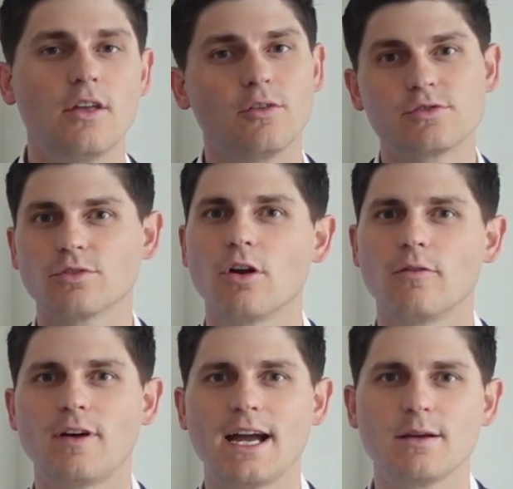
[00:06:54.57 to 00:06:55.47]
those are
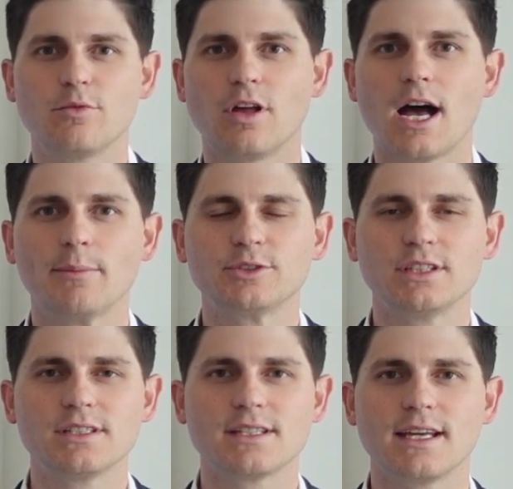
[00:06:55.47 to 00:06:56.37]
all viable
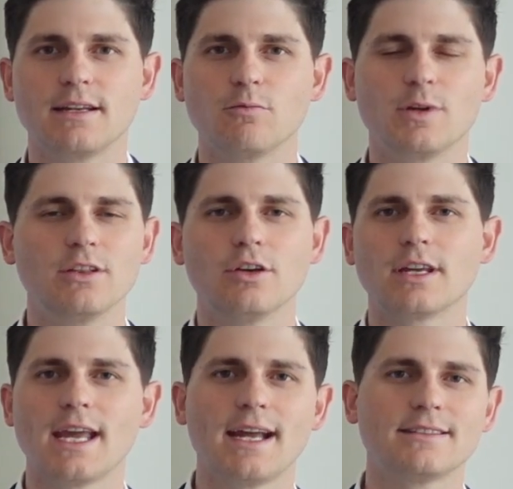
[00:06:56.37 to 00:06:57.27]
options that we
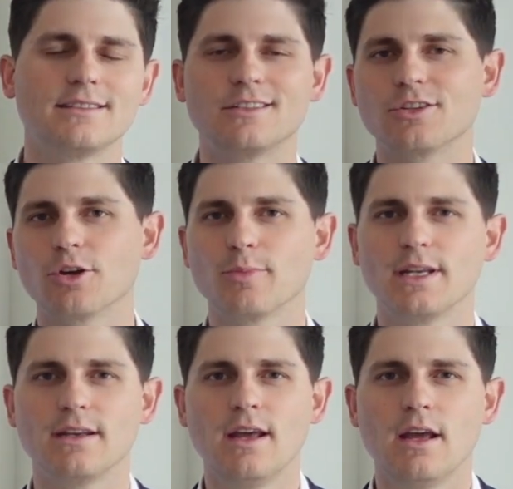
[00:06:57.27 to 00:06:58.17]
look at to
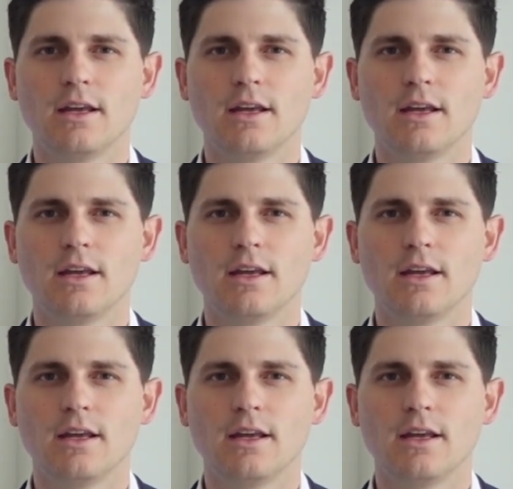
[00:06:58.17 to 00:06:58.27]
determine,